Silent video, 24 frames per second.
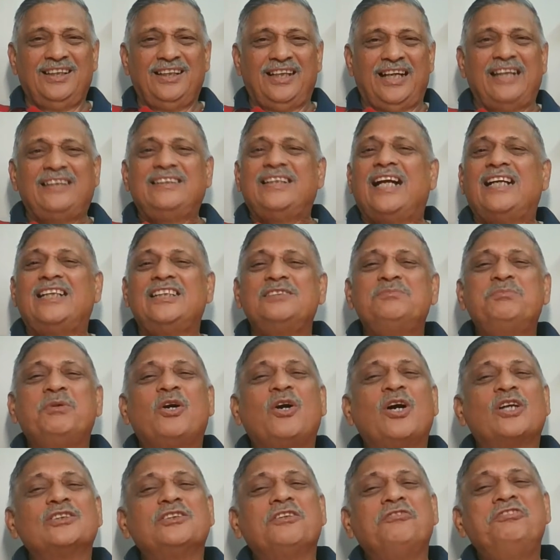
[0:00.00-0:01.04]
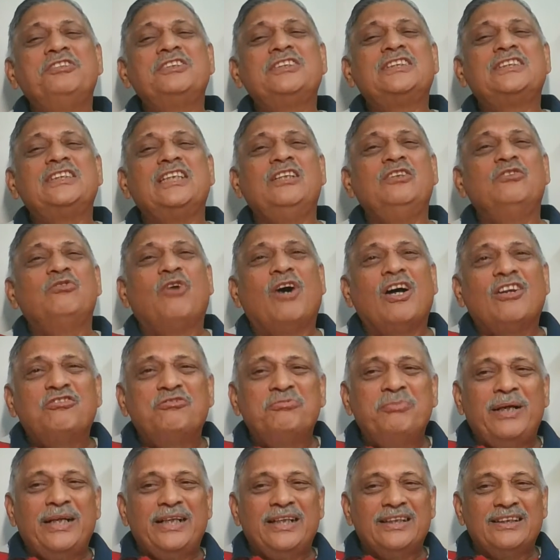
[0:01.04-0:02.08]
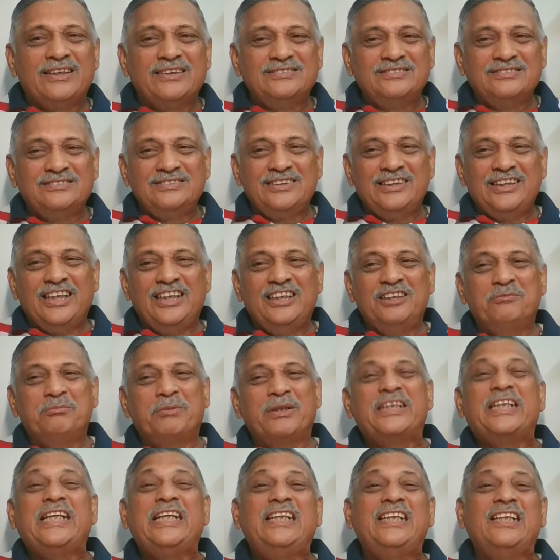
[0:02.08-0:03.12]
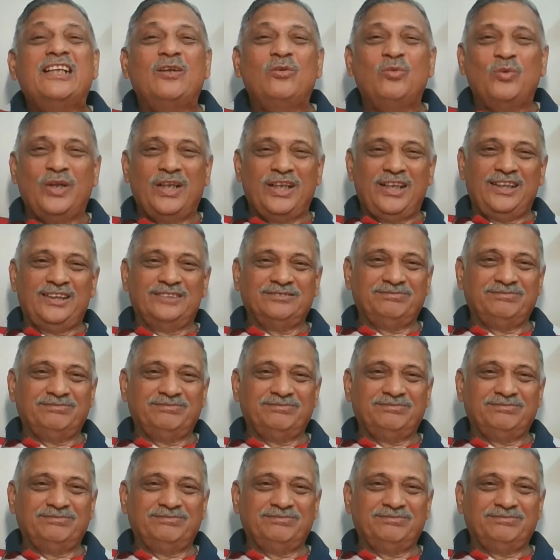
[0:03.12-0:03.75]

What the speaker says: And that is because of his involvement in the material world.